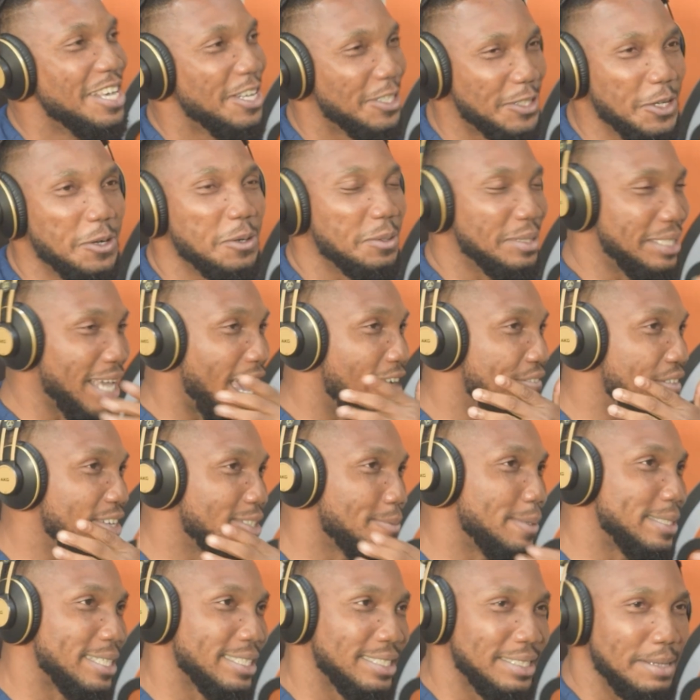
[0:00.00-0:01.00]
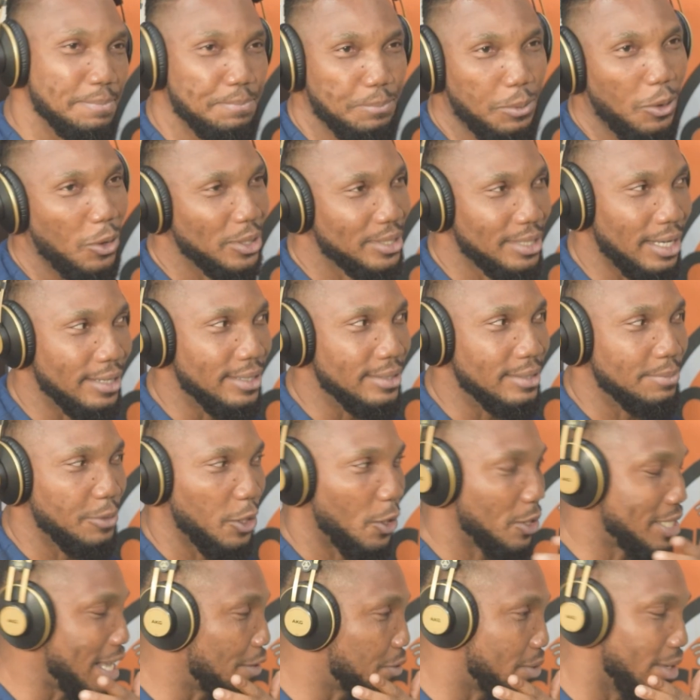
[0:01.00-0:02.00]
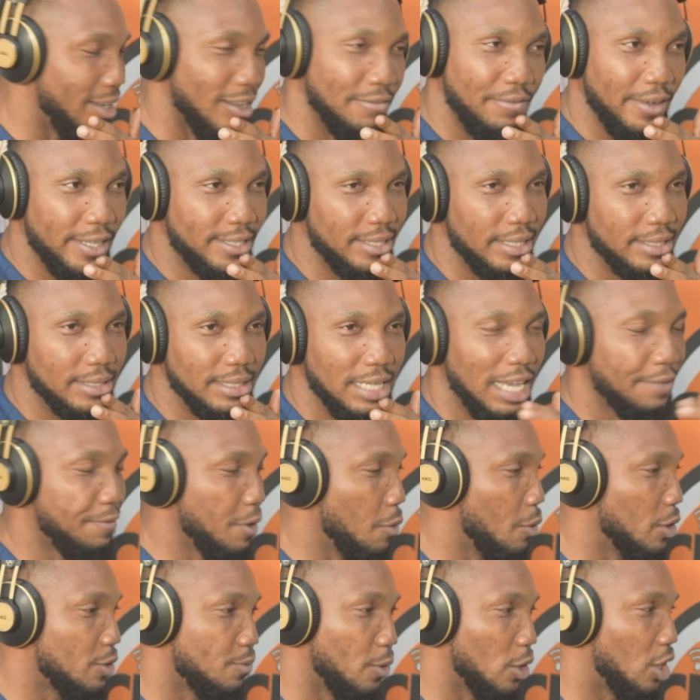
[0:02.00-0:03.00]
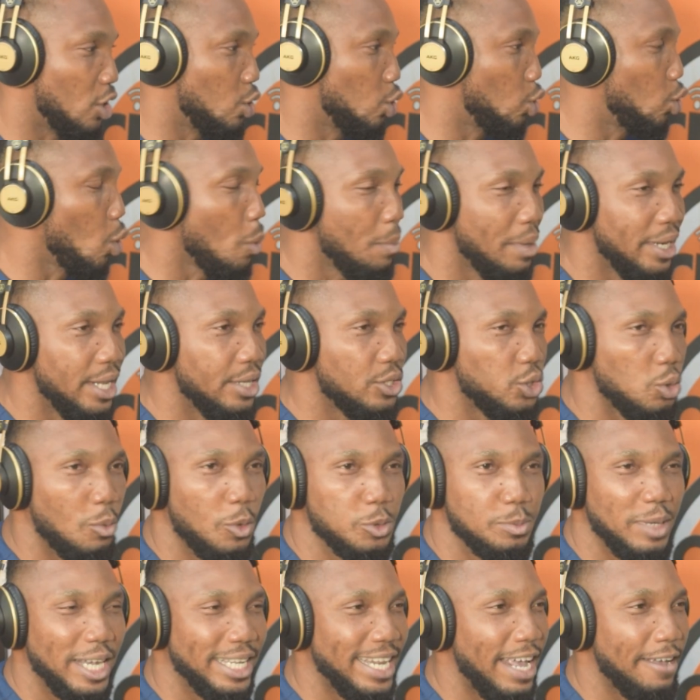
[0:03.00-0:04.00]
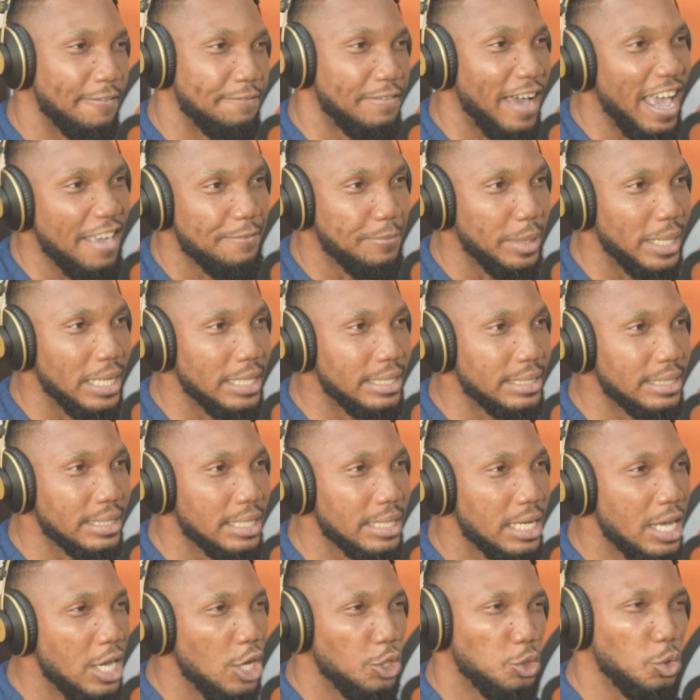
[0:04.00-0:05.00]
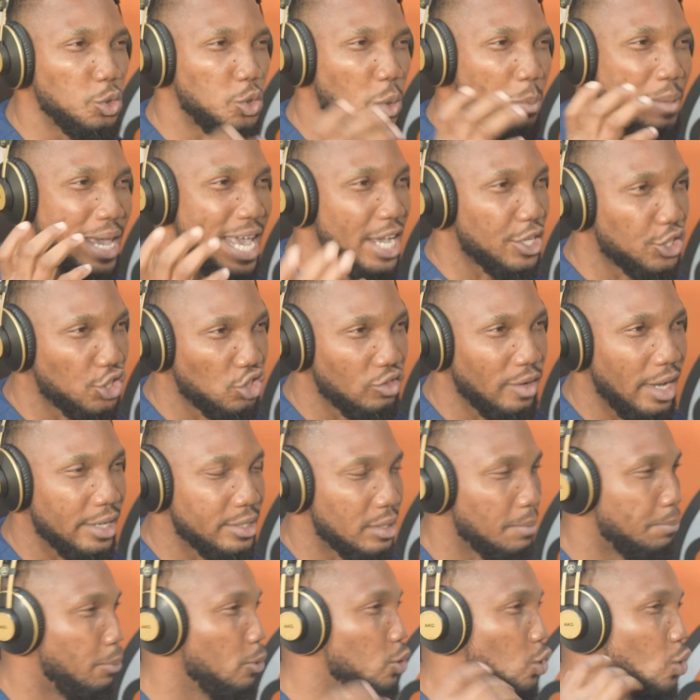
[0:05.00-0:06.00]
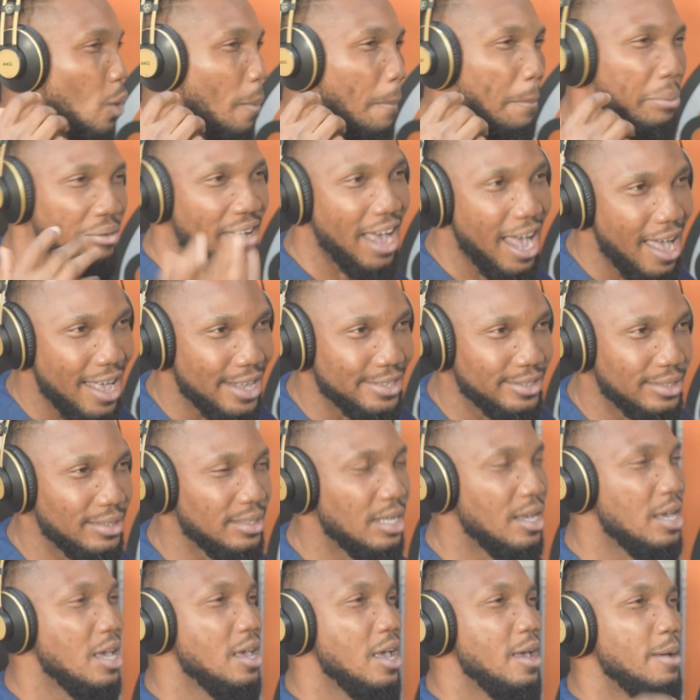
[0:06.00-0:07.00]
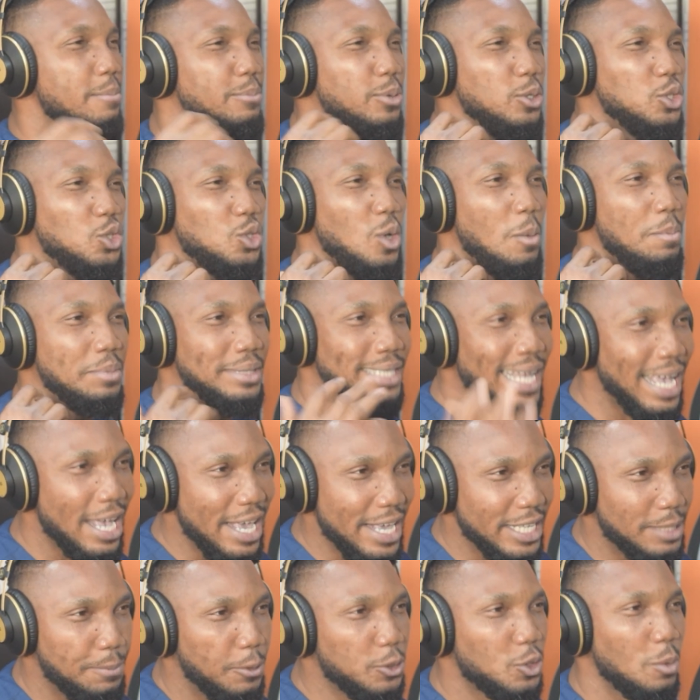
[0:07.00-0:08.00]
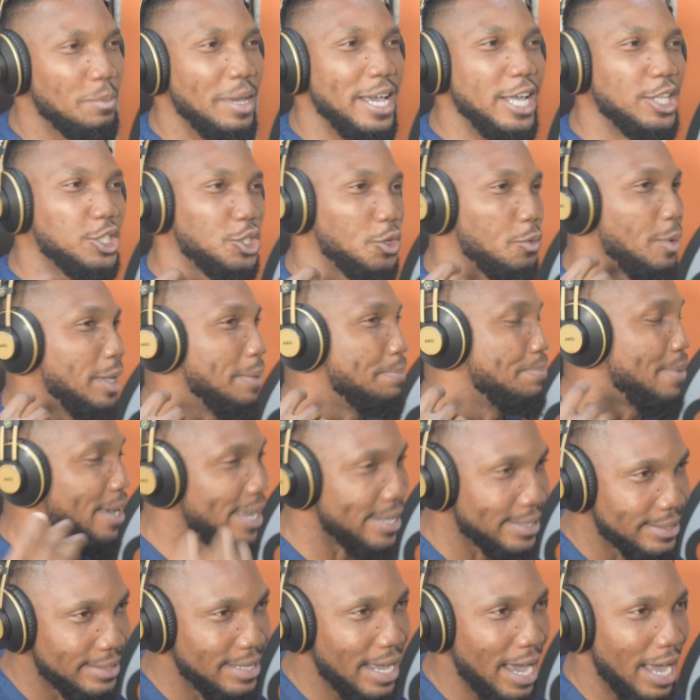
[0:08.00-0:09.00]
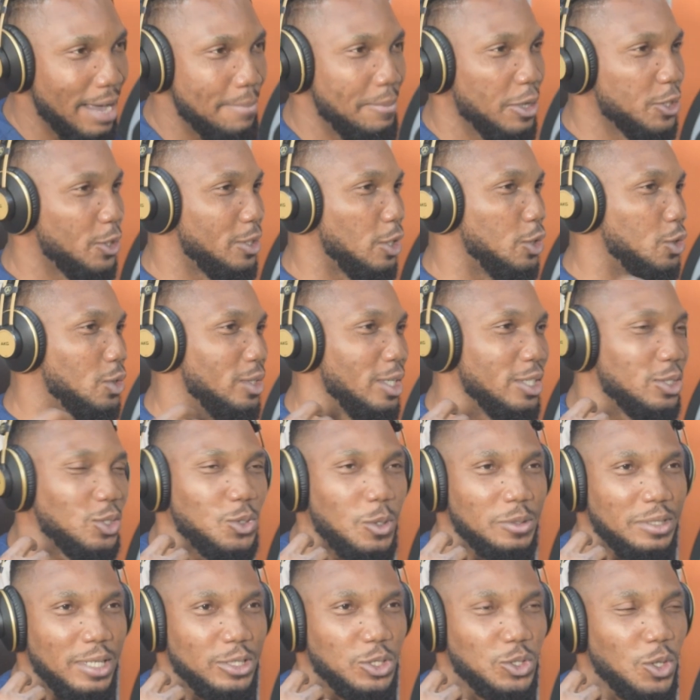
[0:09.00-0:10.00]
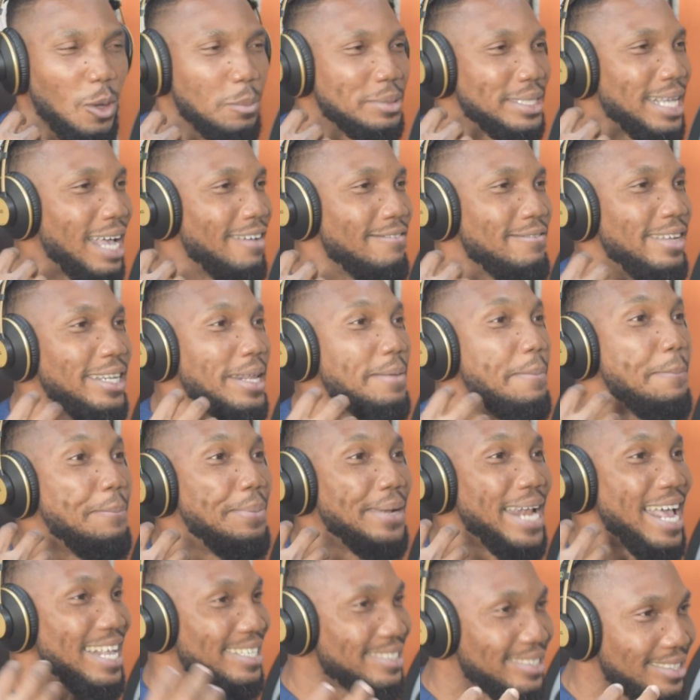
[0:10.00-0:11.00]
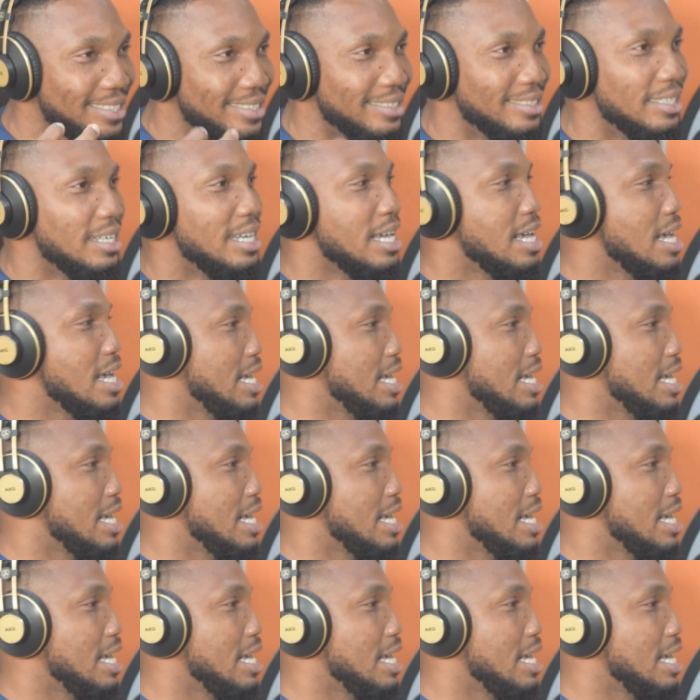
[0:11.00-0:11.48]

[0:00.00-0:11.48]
So the arrangement is important because you have to elevate it. If it was for 2 minutes, you want to make it like 5 minutes, do some extras, put some brass, put some nice, put some 808 bass there. Make sure the subs are really blasting.